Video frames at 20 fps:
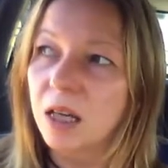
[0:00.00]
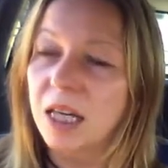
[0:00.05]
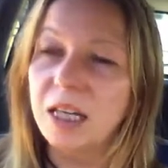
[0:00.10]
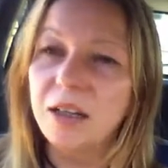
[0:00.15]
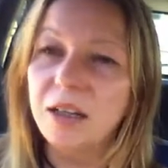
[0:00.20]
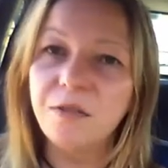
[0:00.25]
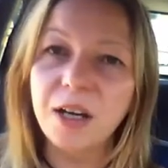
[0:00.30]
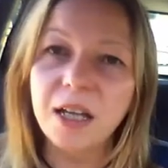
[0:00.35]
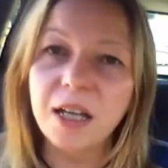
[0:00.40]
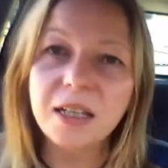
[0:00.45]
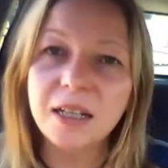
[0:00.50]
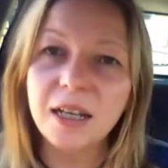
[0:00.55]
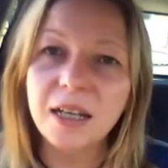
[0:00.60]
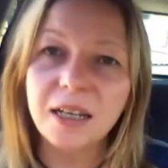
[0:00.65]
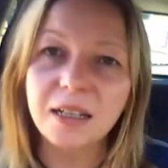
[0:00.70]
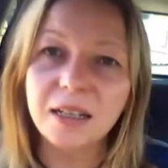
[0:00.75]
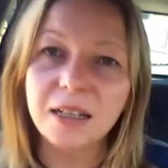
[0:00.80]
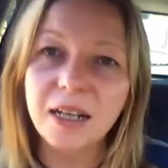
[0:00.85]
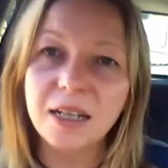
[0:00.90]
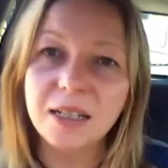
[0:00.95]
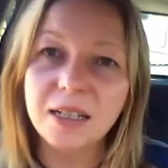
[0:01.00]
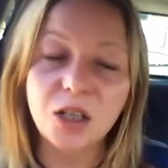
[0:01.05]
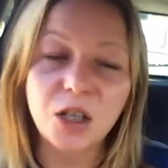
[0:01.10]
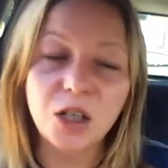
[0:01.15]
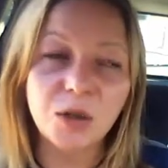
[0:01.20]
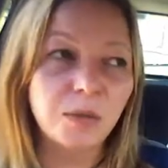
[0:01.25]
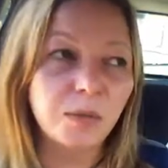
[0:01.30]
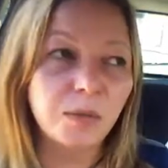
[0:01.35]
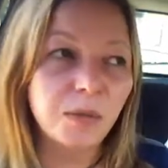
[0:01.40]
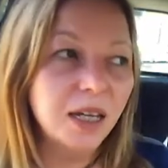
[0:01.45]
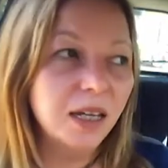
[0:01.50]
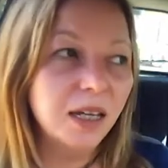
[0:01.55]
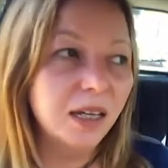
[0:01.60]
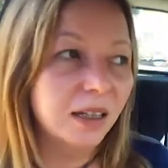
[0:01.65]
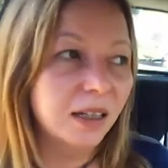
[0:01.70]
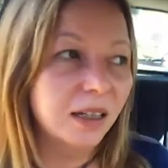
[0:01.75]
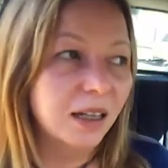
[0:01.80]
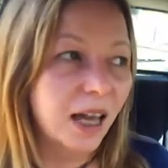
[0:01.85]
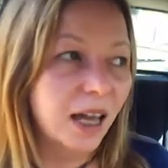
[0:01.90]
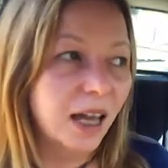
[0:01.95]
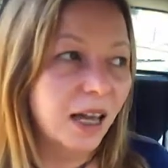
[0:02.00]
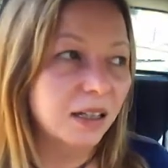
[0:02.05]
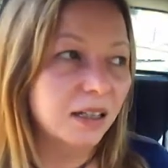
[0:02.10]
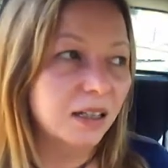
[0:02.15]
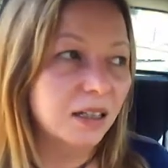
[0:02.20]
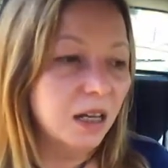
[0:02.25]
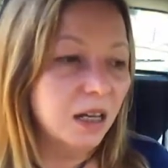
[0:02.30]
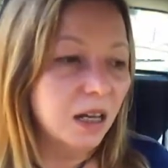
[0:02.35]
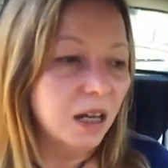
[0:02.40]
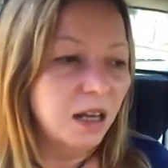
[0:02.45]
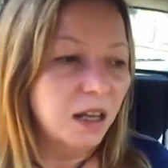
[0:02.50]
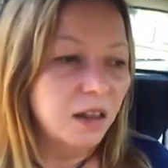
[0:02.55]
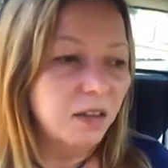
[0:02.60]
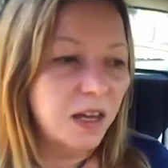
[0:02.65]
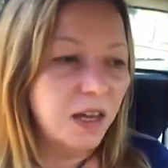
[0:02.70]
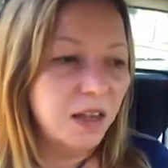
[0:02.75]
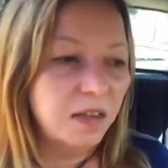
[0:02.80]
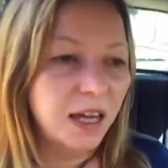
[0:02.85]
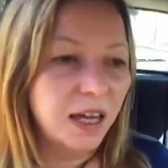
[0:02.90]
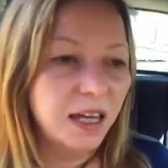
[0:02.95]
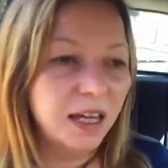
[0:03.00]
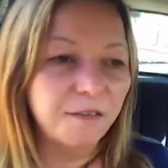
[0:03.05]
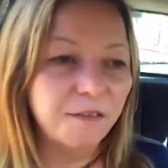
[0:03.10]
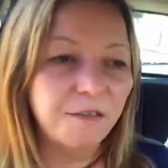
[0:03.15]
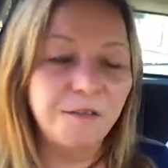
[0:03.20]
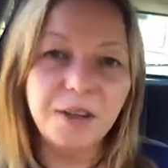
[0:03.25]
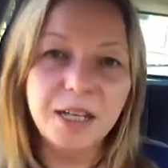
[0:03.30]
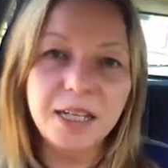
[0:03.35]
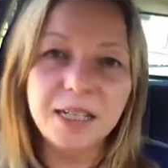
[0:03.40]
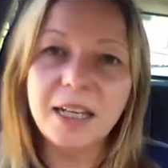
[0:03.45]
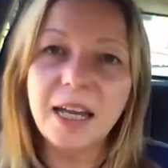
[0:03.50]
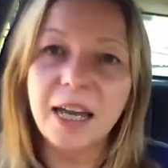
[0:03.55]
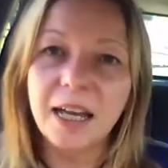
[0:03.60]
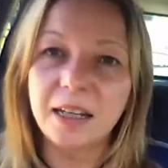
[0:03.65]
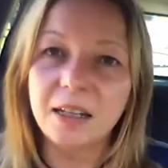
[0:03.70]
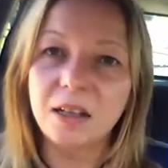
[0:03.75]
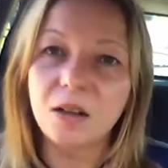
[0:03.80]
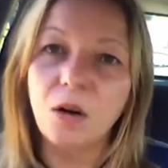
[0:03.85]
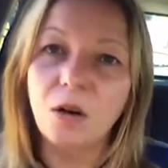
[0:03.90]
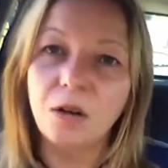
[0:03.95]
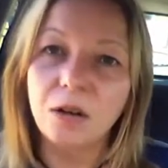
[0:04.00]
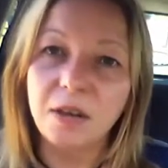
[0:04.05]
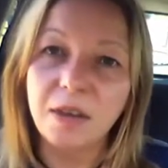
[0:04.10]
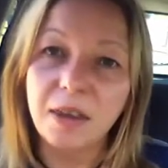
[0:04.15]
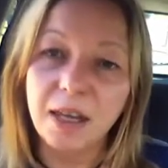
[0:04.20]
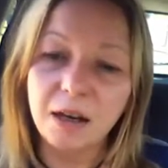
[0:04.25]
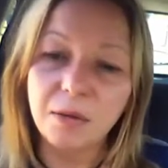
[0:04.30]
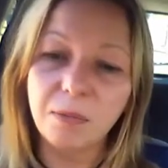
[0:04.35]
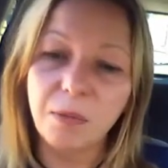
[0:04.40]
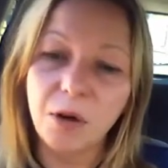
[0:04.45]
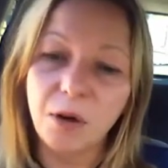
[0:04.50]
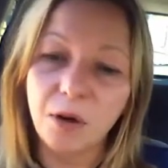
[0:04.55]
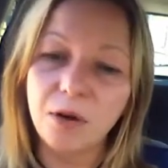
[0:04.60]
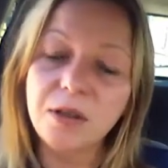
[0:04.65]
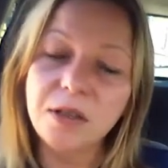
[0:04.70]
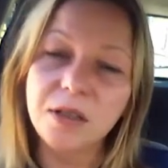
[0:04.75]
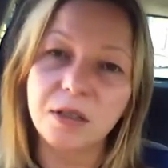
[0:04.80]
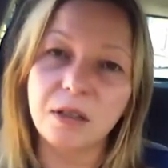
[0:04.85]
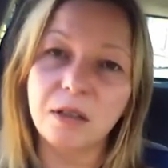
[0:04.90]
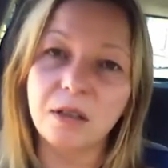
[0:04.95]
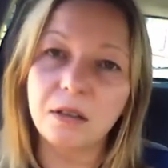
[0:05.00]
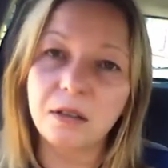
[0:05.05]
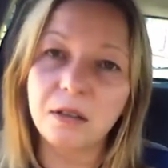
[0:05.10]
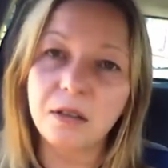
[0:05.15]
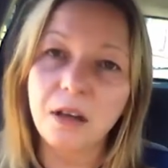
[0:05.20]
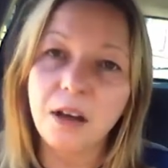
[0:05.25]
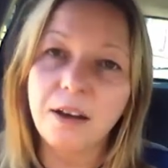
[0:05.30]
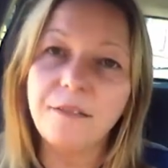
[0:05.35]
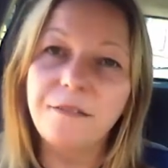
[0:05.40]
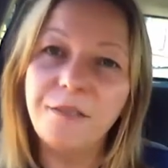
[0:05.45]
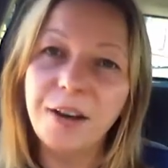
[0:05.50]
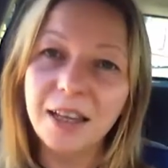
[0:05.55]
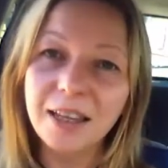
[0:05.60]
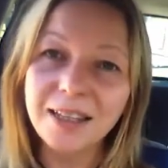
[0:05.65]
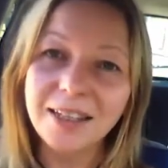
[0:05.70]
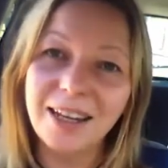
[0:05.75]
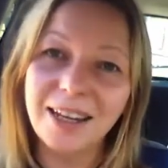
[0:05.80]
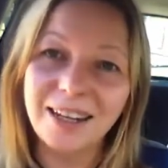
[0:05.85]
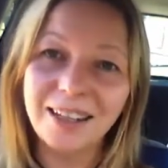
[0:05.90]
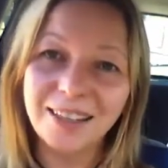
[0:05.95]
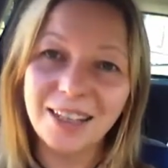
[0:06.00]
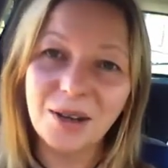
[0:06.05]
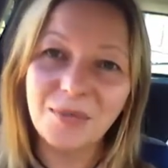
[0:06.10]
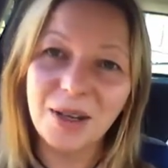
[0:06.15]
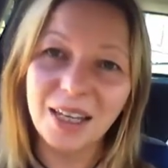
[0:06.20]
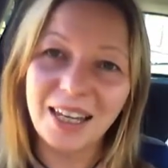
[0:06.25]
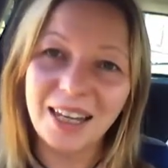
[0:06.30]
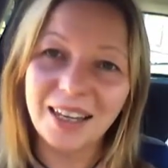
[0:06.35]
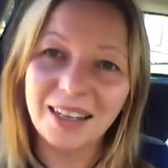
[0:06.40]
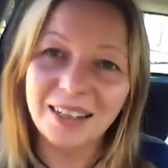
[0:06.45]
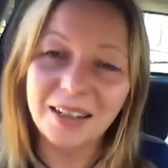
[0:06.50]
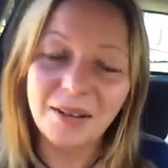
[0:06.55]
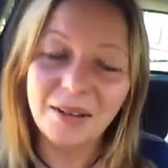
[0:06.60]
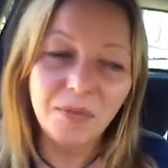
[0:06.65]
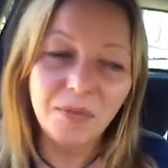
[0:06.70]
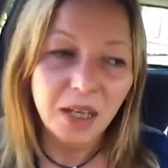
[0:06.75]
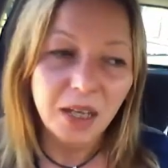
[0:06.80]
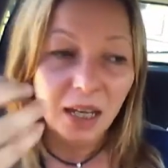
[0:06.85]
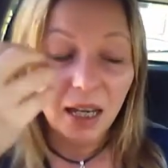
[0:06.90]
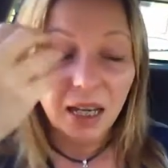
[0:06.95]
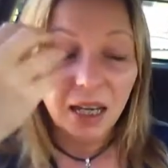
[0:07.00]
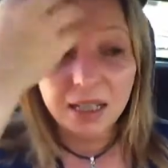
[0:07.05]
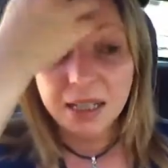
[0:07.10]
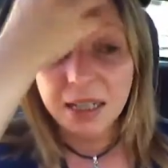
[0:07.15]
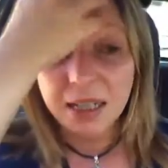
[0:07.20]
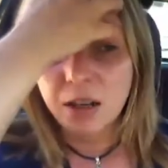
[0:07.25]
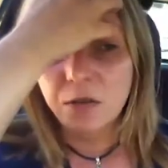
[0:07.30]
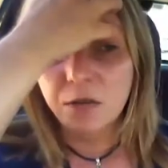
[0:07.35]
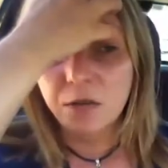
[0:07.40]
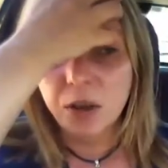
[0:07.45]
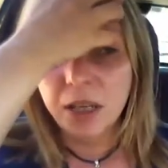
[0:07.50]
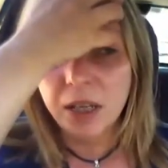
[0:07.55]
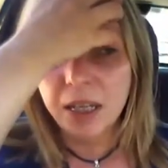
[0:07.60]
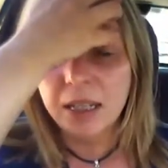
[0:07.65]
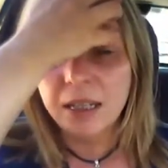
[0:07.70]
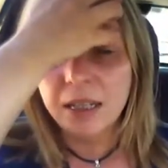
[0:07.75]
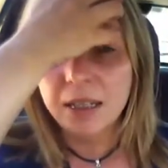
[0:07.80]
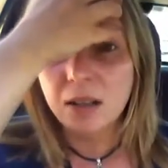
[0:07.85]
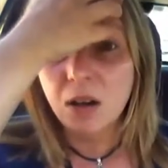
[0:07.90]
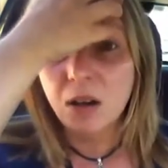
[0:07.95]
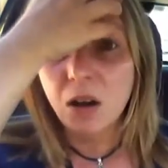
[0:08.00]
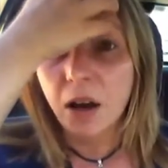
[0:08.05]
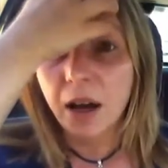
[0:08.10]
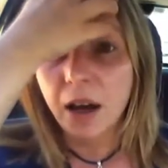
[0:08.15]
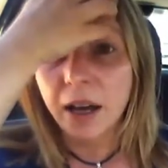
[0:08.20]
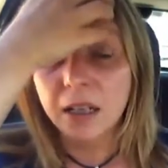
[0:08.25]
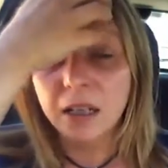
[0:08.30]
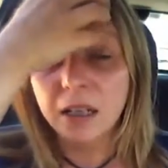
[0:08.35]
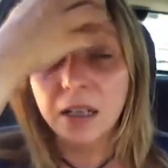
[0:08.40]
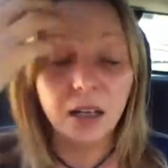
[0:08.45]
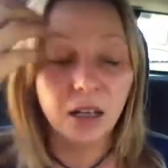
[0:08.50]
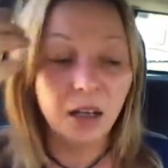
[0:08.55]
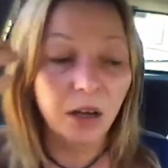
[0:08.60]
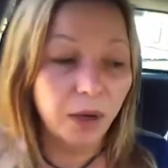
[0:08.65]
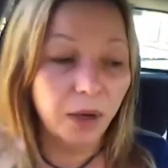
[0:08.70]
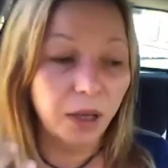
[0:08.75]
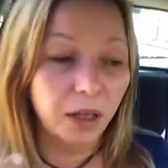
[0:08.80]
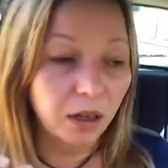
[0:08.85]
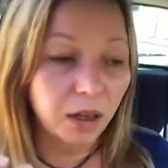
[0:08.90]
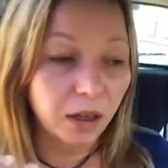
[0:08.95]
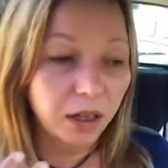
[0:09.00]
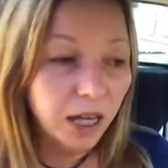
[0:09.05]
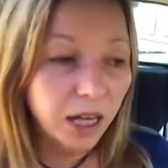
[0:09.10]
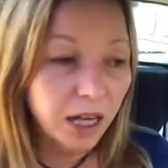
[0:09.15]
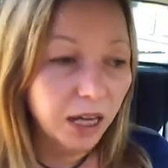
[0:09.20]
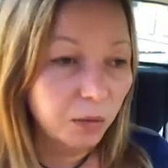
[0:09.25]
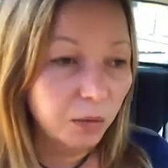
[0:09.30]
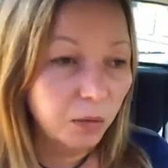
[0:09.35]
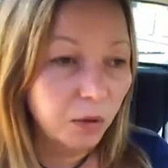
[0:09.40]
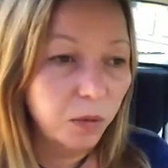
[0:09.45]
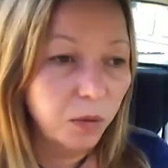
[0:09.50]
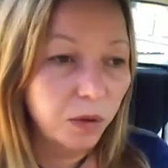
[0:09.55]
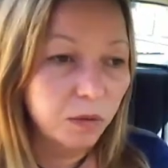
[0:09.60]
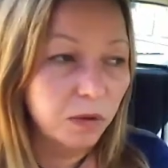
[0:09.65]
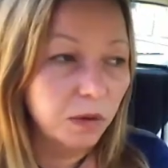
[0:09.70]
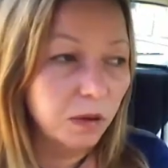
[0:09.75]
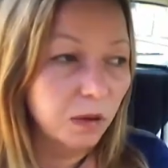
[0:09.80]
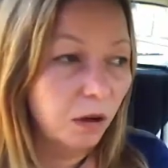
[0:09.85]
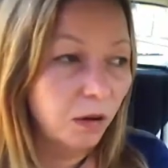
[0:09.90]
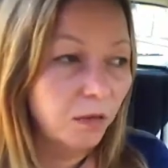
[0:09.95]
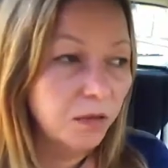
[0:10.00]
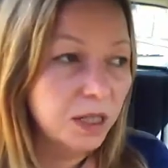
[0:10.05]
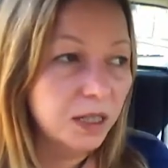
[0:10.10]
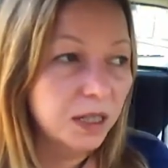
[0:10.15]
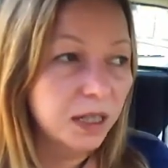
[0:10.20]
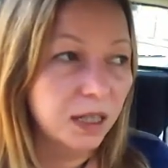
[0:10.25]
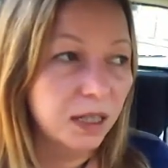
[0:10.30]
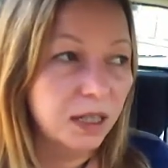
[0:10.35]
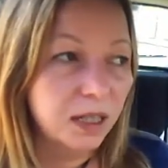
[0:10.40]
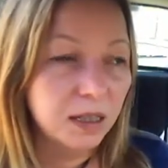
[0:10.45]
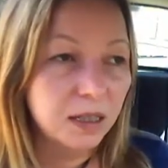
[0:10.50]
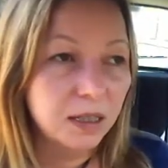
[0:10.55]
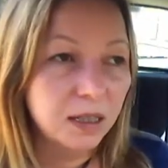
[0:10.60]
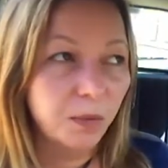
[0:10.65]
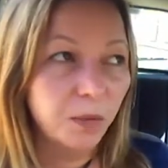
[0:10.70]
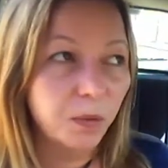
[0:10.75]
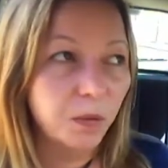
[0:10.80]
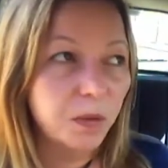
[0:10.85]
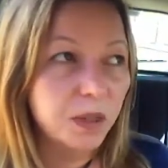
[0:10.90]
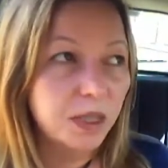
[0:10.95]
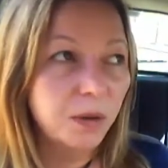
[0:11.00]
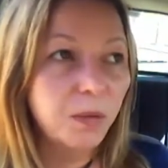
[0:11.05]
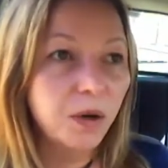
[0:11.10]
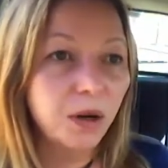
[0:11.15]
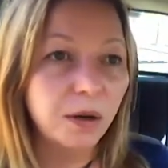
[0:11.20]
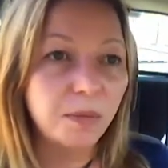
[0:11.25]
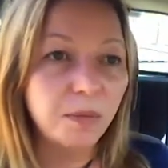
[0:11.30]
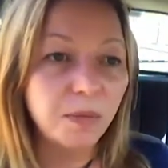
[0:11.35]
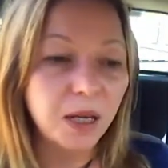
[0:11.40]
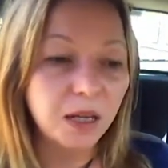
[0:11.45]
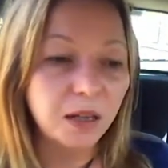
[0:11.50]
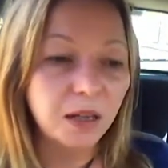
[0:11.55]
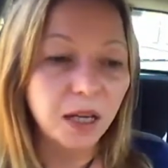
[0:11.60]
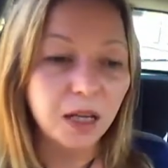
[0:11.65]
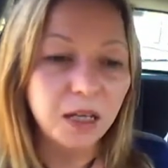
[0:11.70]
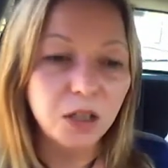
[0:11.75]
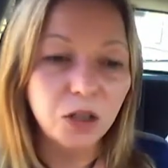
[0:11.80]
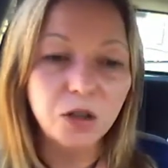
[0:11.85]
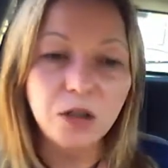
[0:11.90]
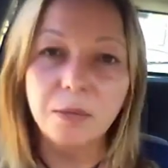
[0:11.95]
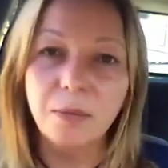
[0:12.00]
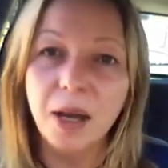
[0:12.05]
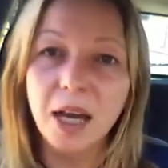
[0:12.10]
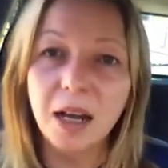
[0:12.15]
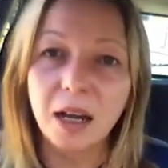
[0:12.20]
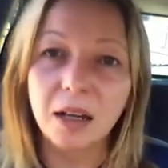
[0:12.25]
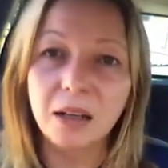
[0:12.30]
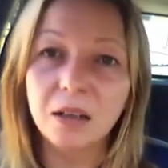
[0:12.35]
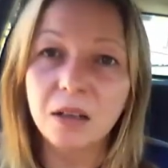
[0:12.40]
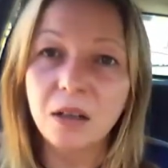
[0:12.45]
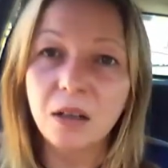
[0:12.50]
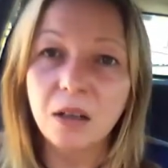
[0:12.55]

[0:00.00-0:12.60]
invalidated as a human being and then they get fixated on that person validating them again instead of looking inside and going, okay, well, obviously it's some somewhere in me. Like it shouldn't matter.